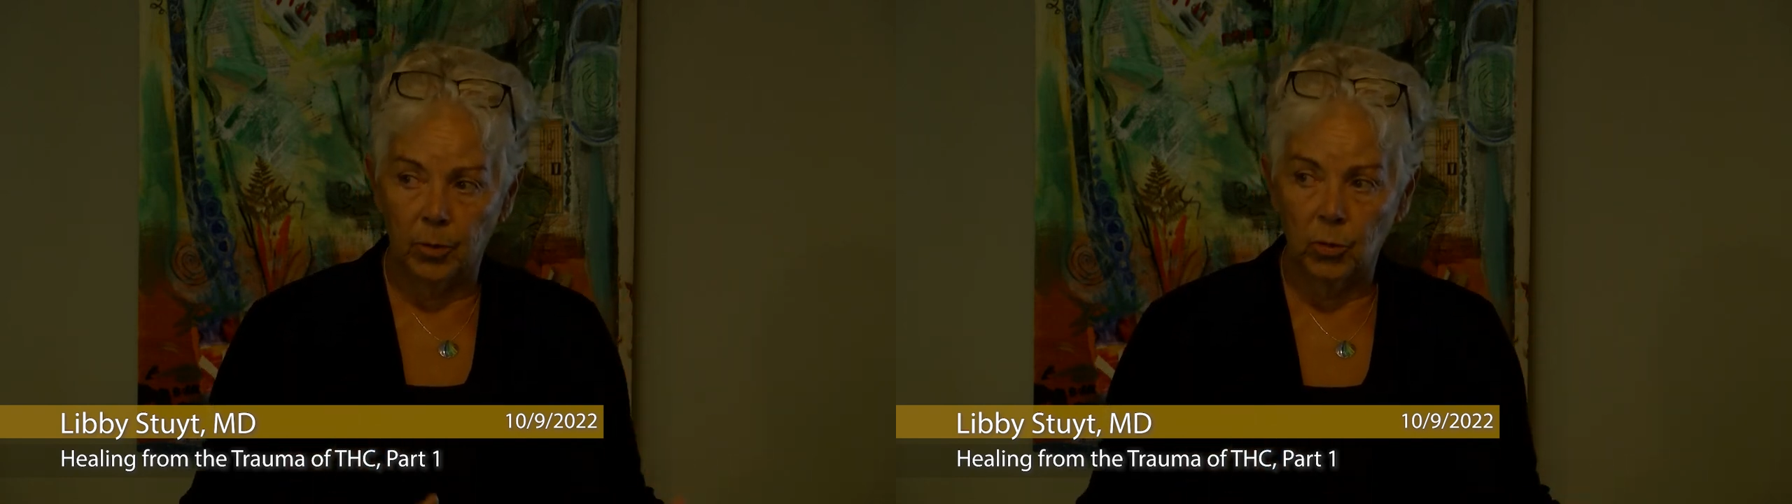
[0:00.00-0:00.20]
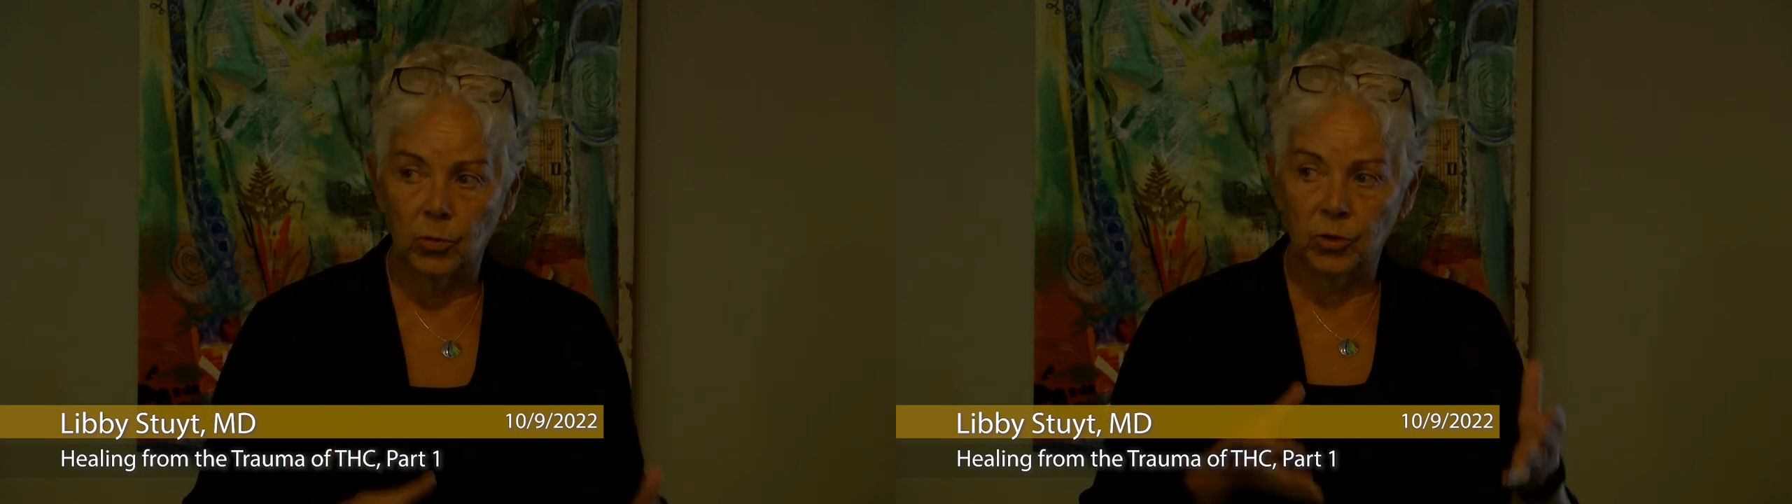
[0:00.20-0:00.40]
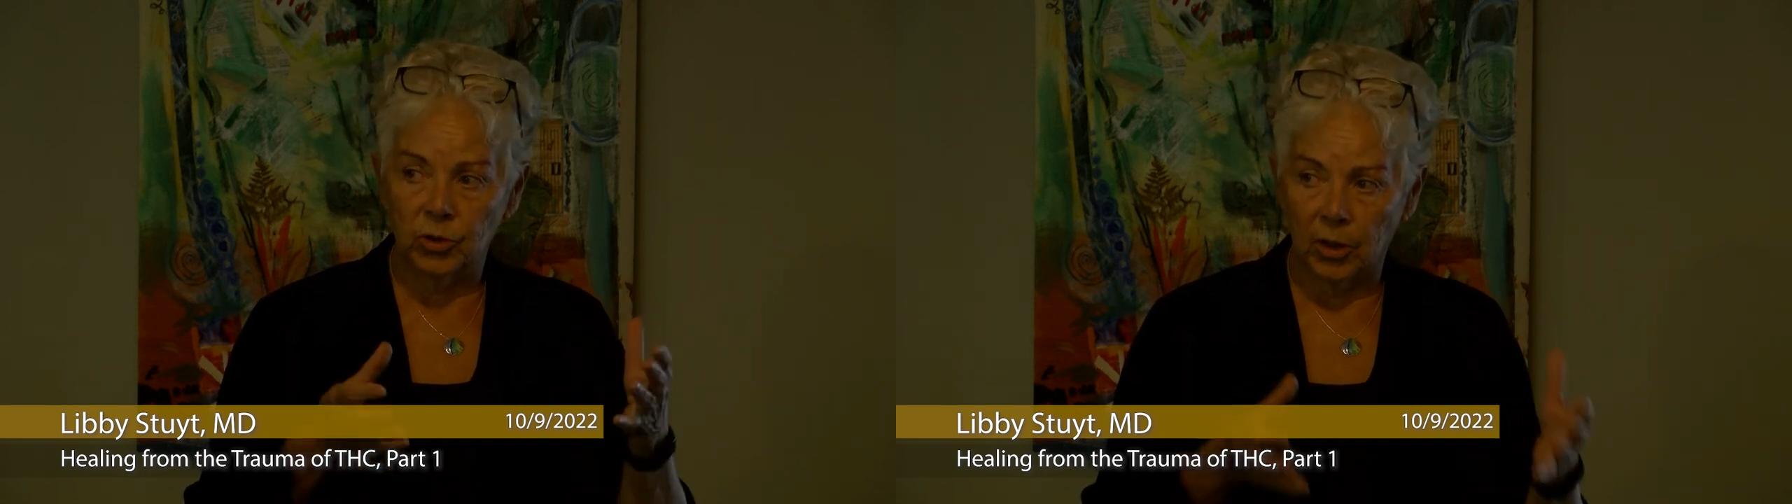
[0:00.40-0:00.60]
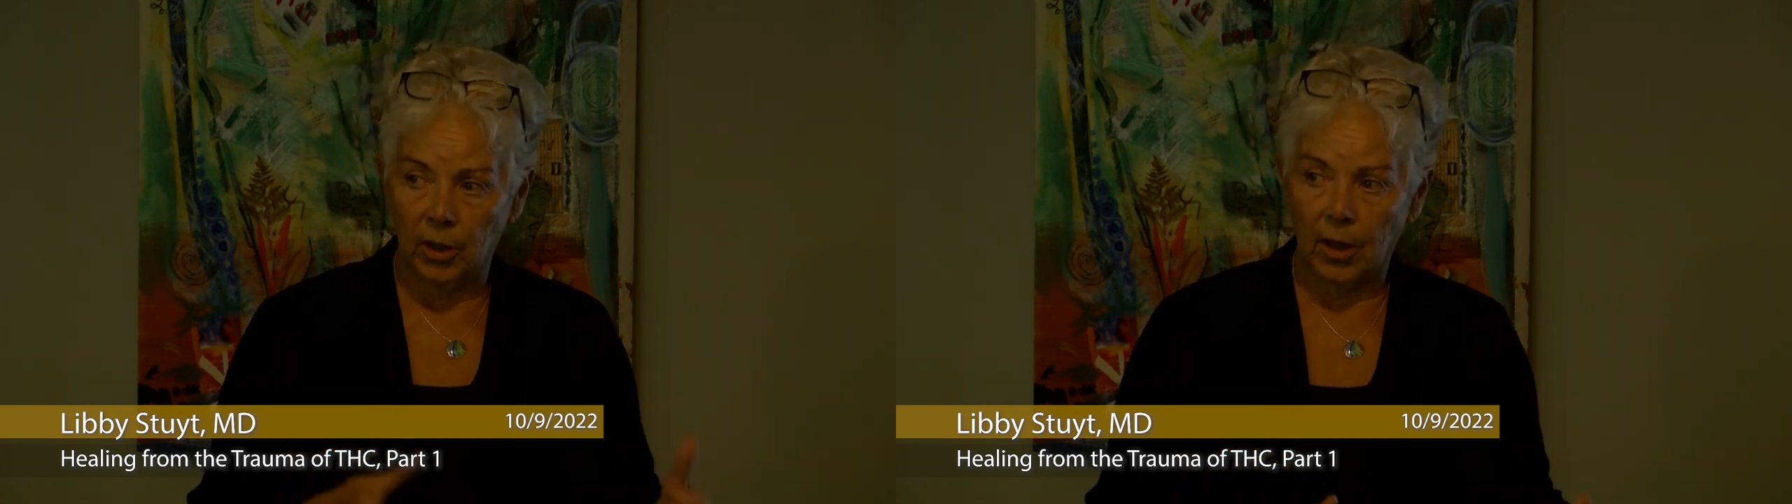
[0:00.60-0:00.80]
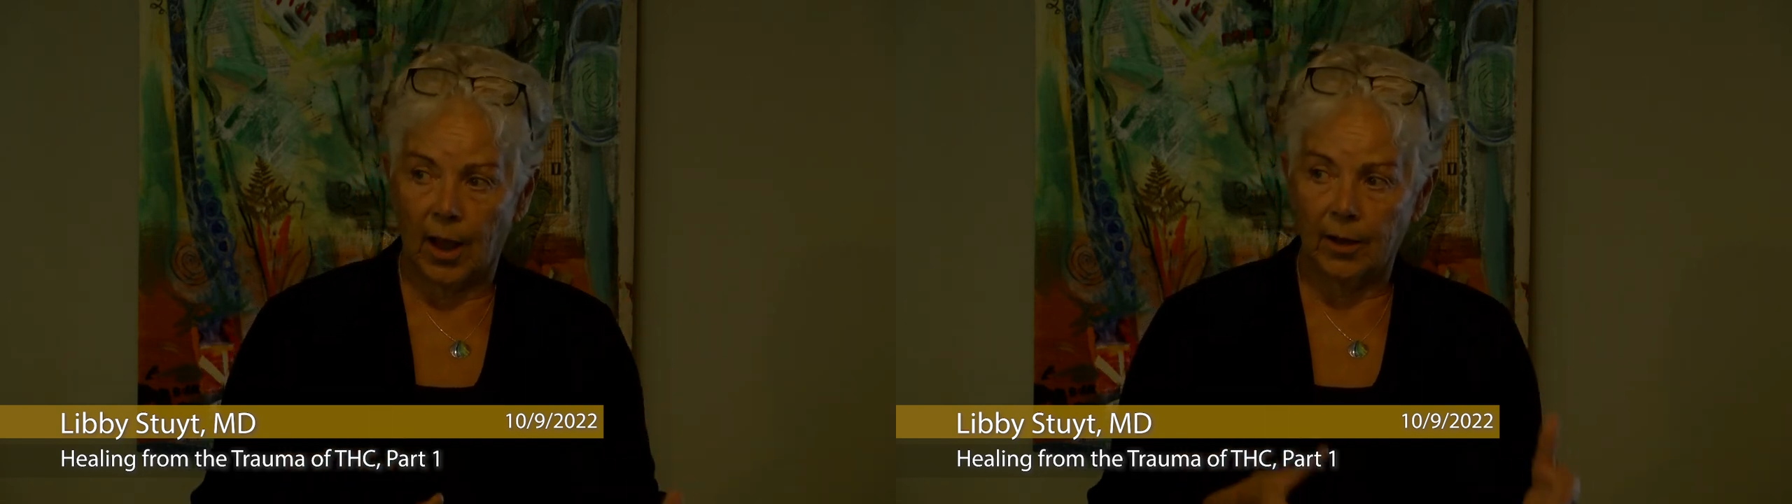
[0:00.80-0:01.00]
abuse,
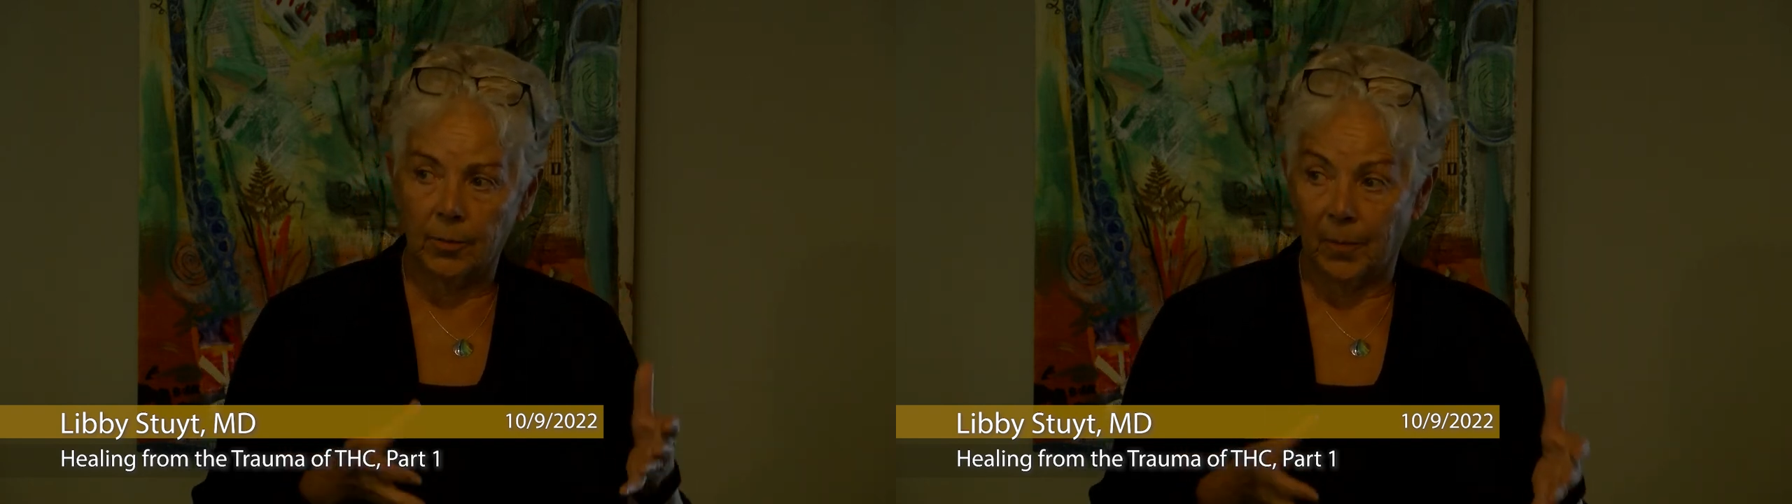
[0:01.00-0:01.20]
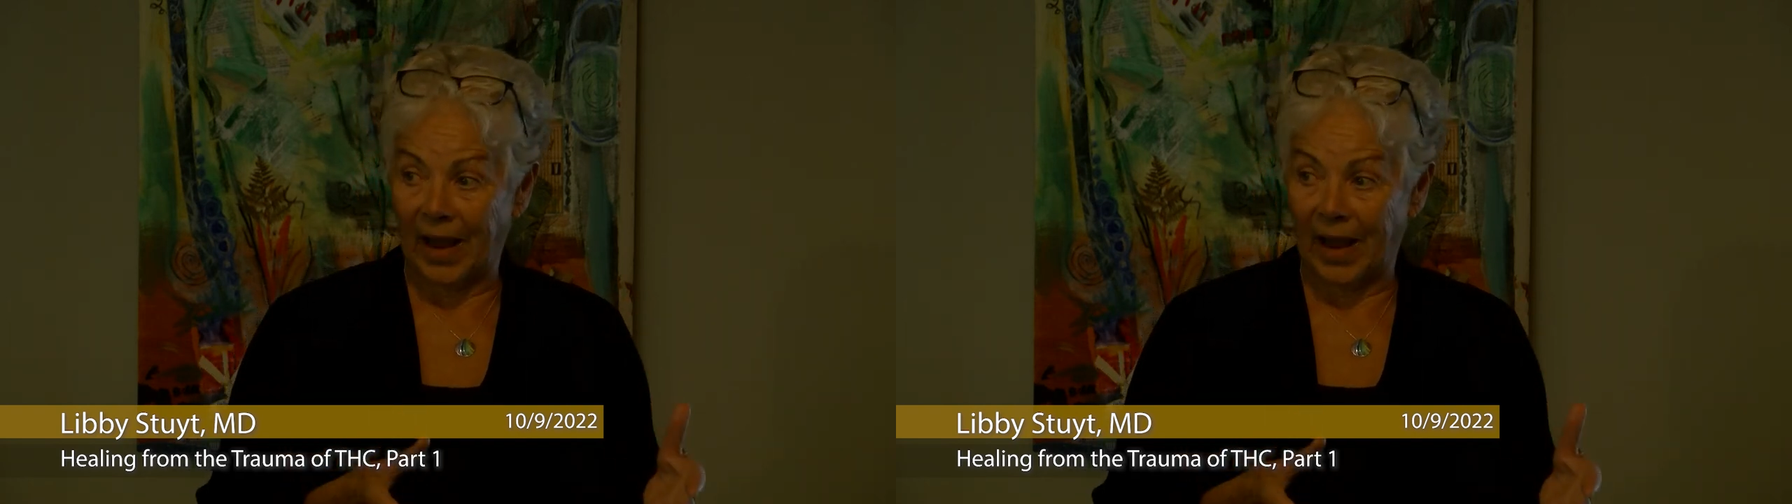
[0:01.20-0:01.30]
neglect,